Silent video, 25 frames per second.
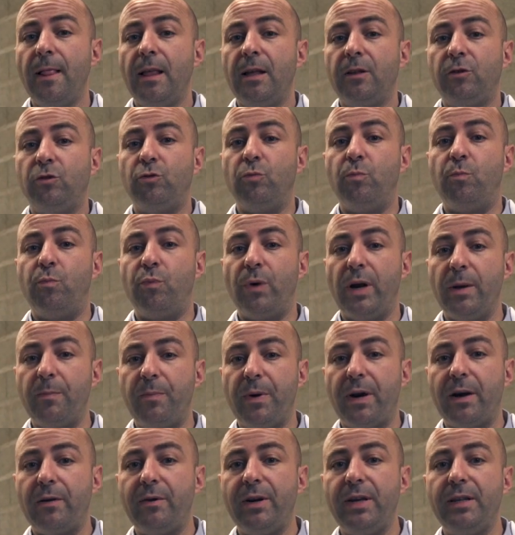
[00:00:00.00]
to
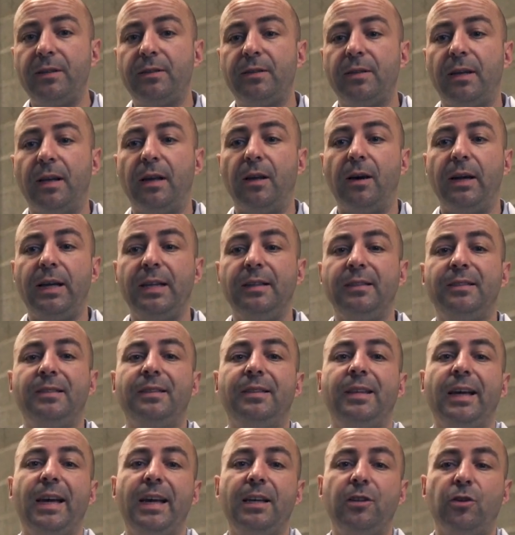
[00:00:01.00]
prepare it,
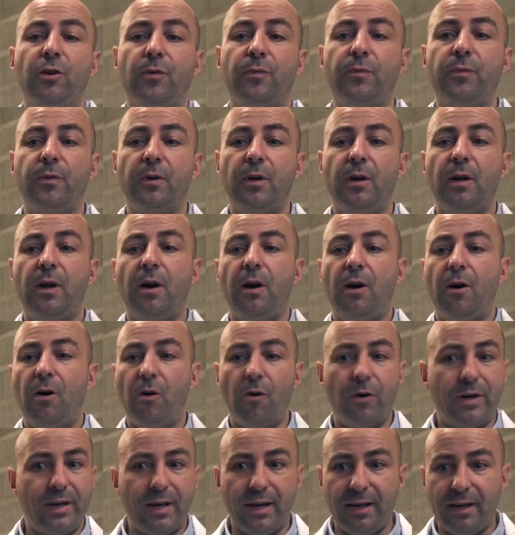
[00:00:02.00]
instead of,
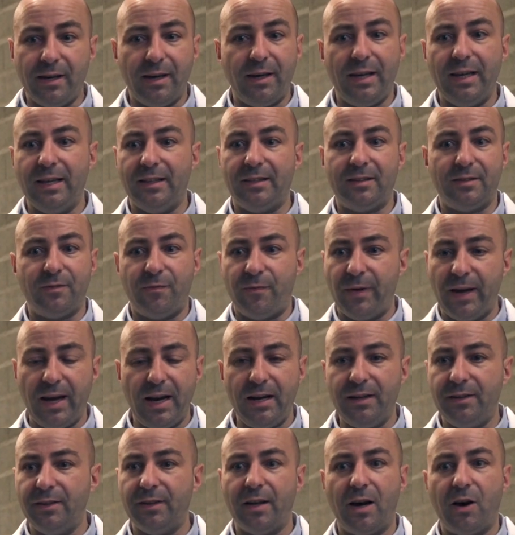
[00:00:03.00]
okay, it's
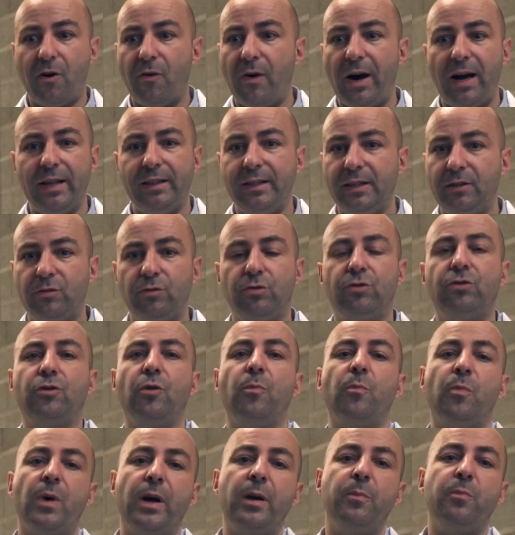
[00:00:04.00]
failed, now I need to
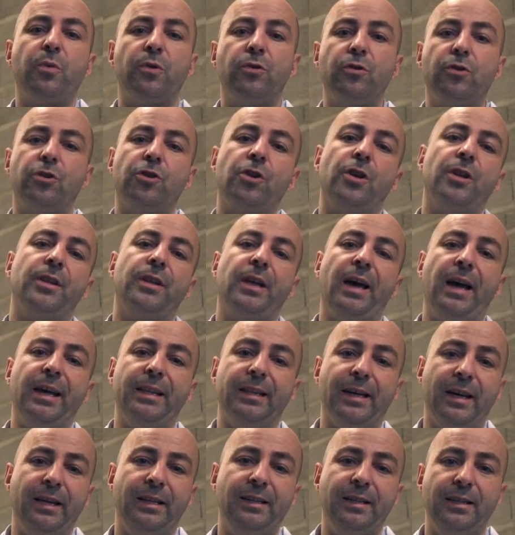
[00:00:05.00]
stop my production and
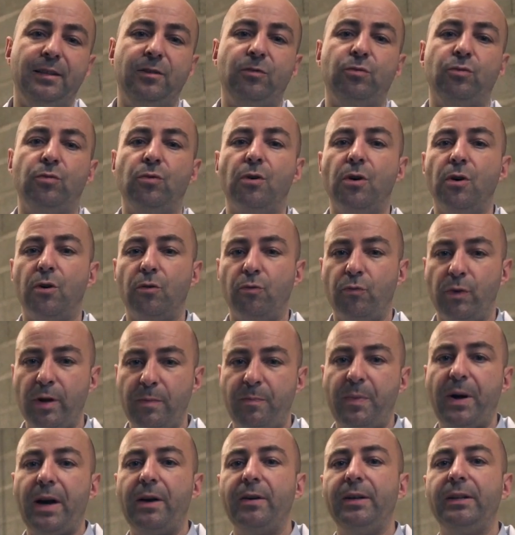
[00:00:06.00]
I need to
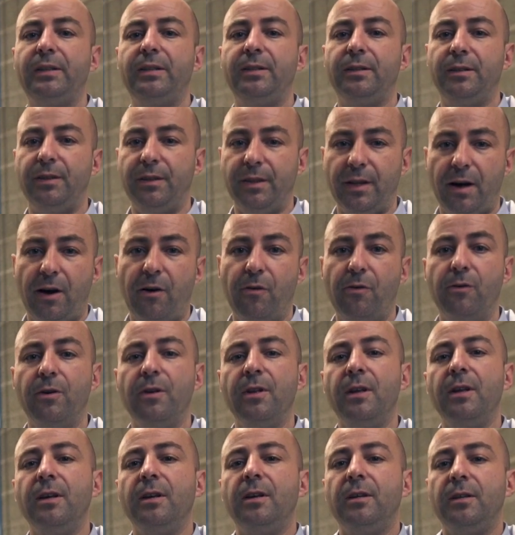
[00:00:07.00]
repair it now.
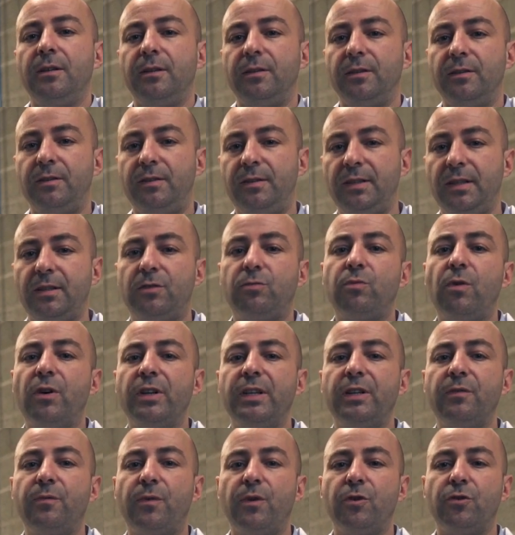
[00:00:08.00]
This
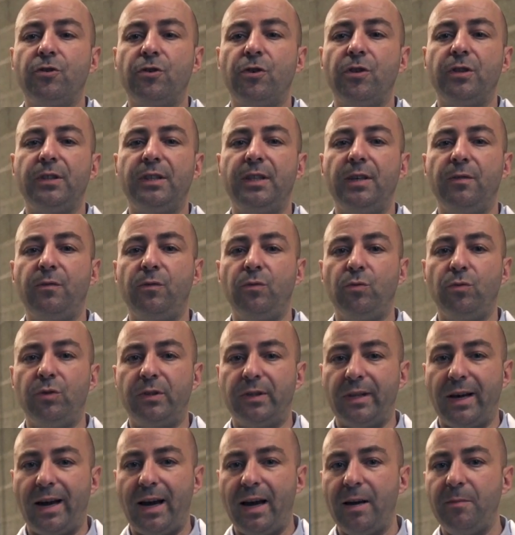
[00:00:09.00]
warning function gives you
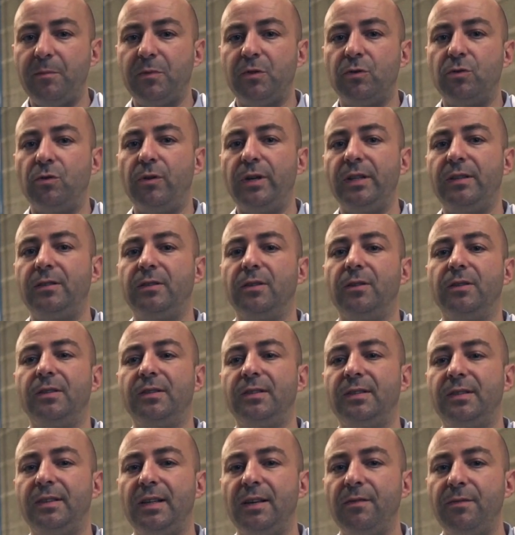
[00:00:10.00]
time, so it's
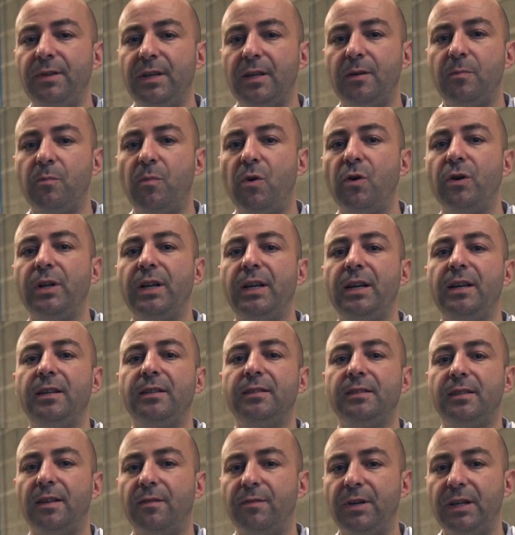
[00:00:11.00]
saving money,
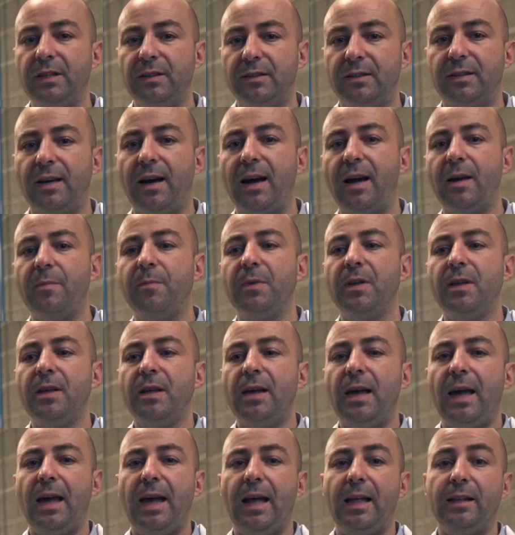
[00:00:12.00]
saving time,
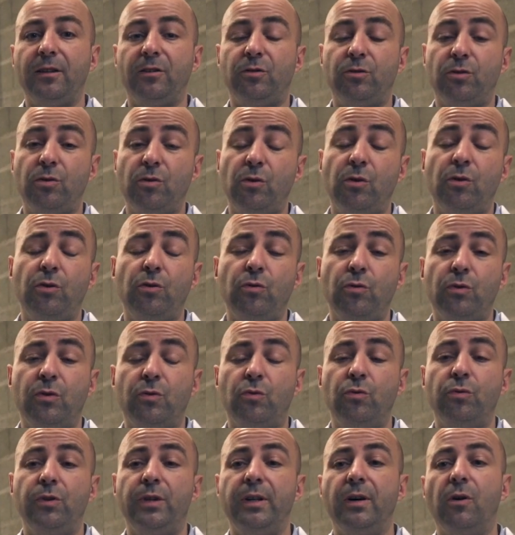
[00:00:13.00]
and so you
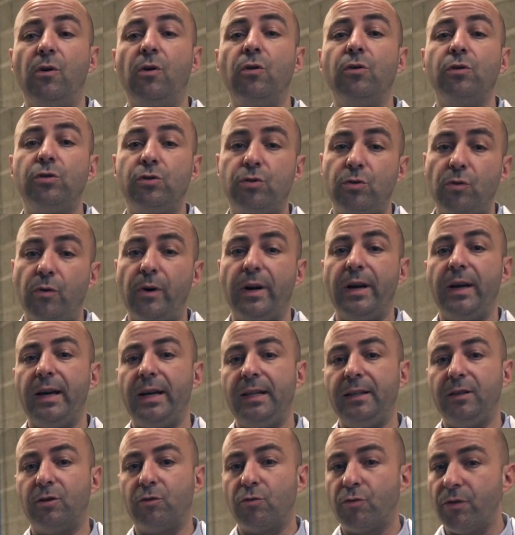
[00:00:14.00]
could also
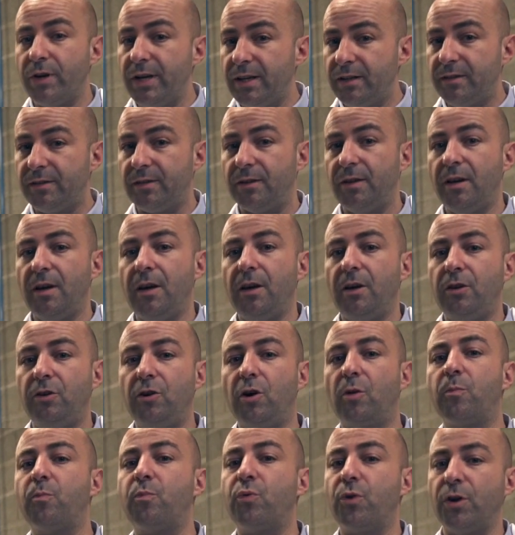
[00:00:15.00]
increase
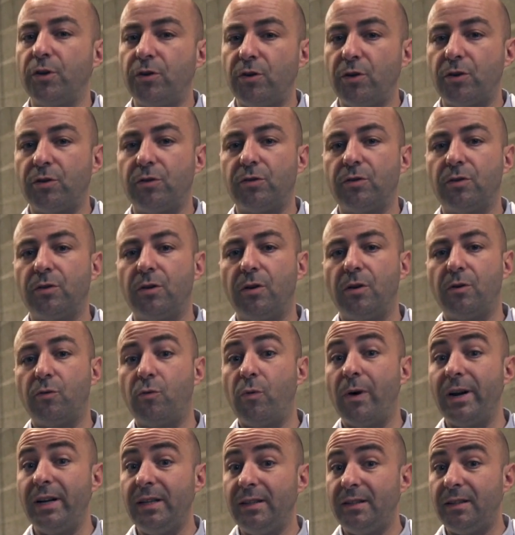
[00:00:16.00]
your product
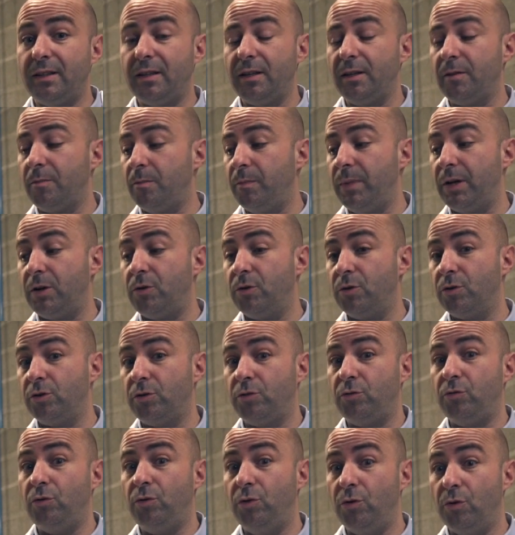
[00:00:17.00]
quality because
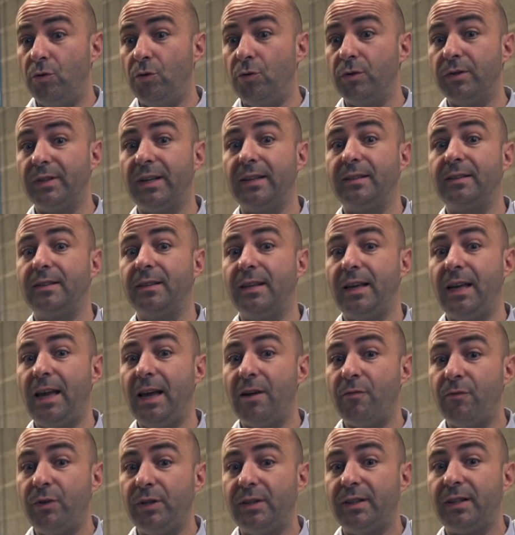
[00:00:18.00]
you know that
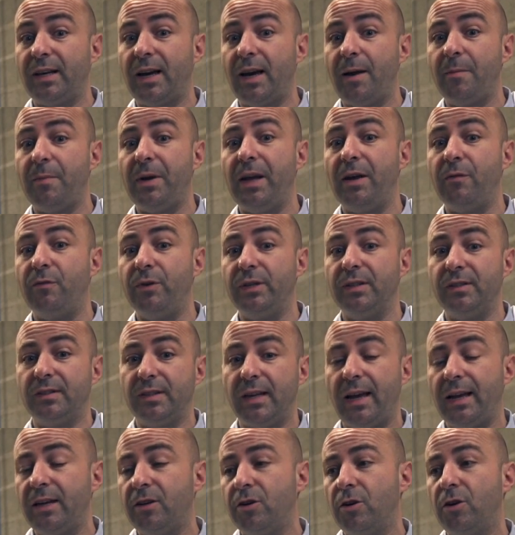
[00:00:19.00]
every time, every
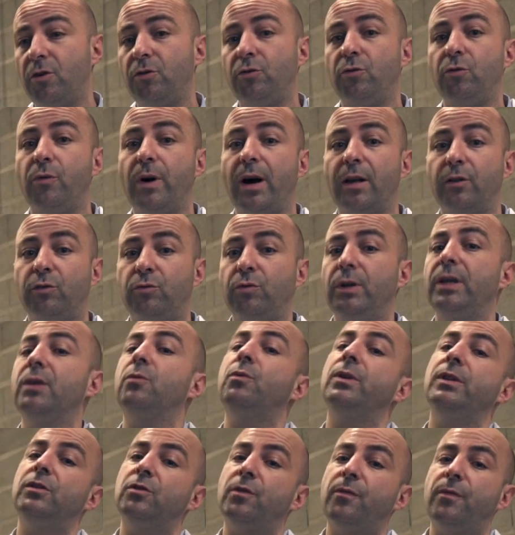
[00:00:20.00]
cycle you are doing
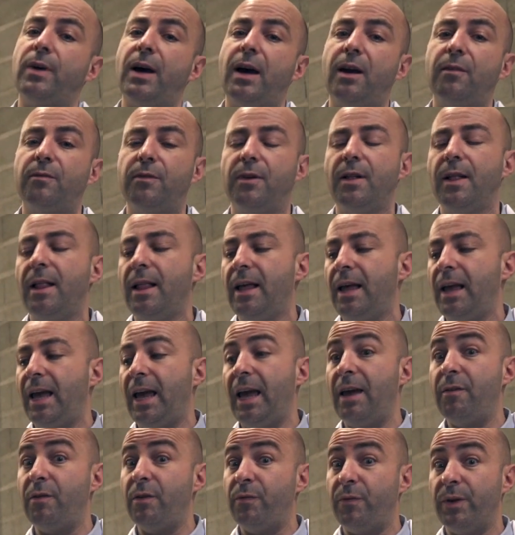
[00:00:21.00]
with the valve,
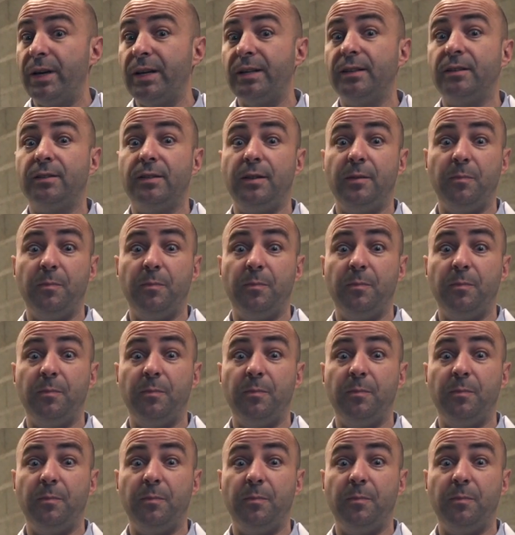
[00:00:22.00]
everything is in